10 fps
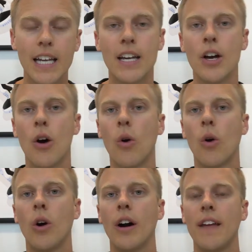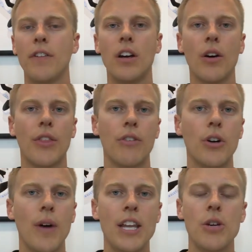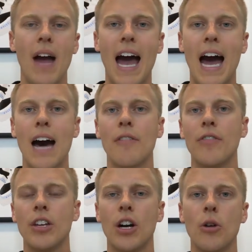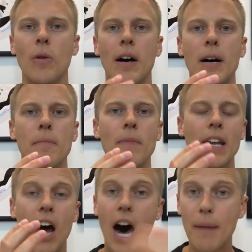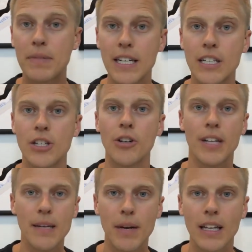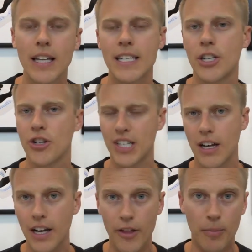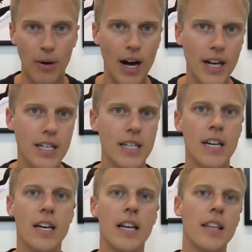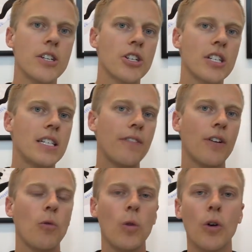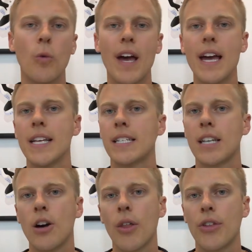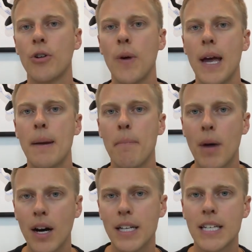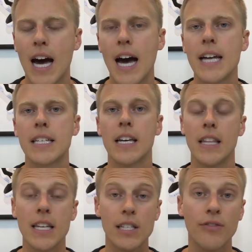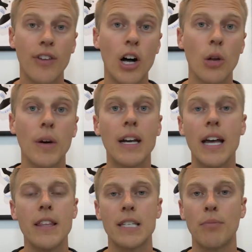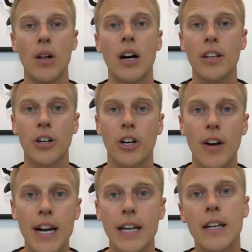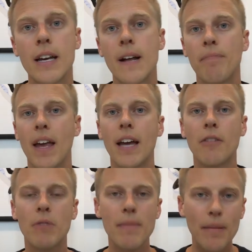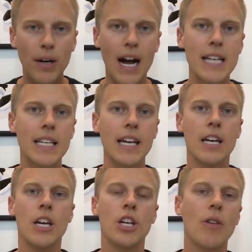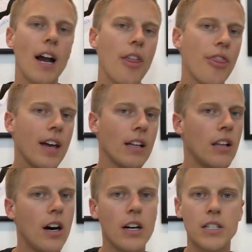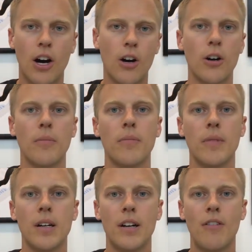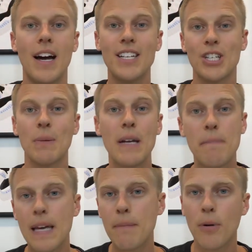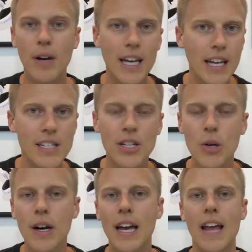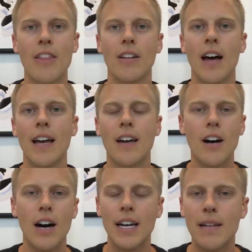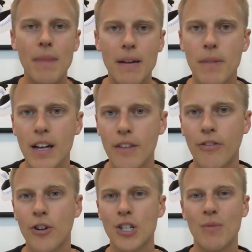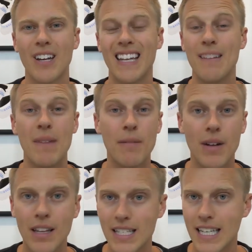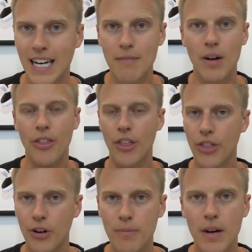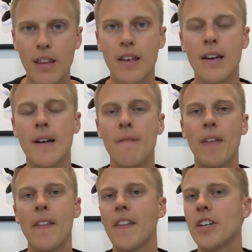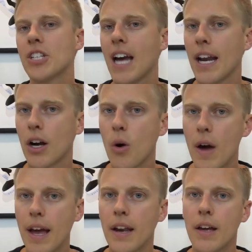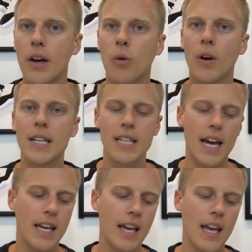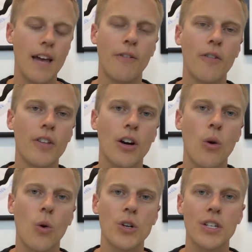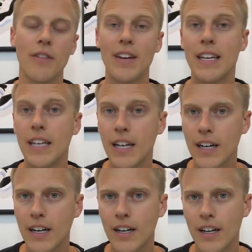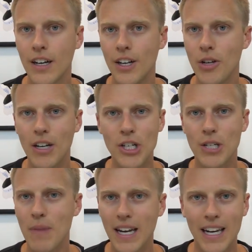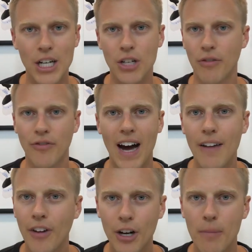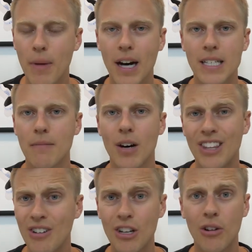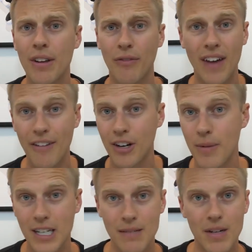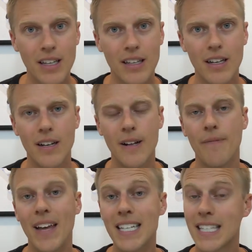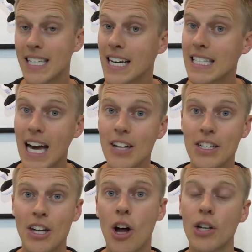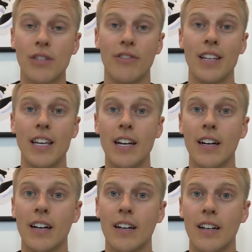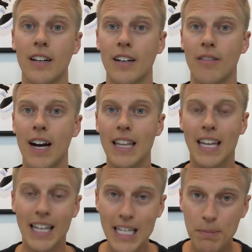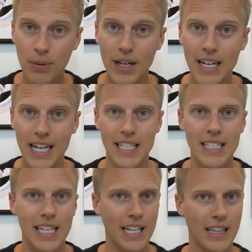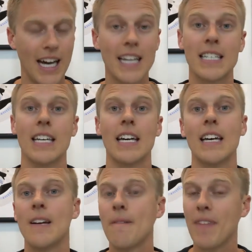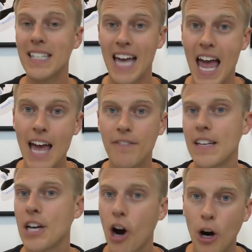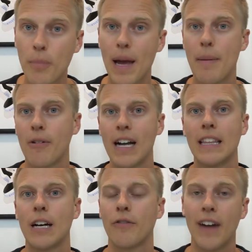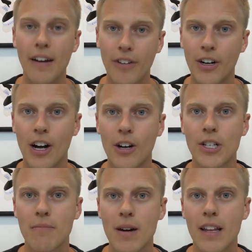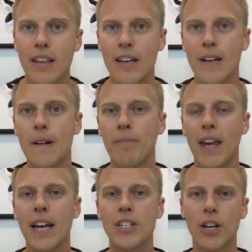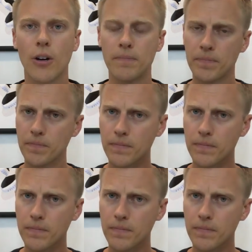it, or if you go through and you have, you know, an opt-in to your email list and you're selling other products, these are just different little ways to go through and monetize this following and this blog that you're creating. And remember, guys, like, you got to think long term, right? So many people get into it and they're like, oh, I didn't make money the first month, I didn't make money the second month, the third month, and they just kind of quit. Whereas, like, if over the course of a year, you could just make an extra $500 a month, you could grow it to $500 a month, that's $6,000 for the year, right? That's pretty nice. That's like, that's a hefty car payment right there, $500 a month. Okay, so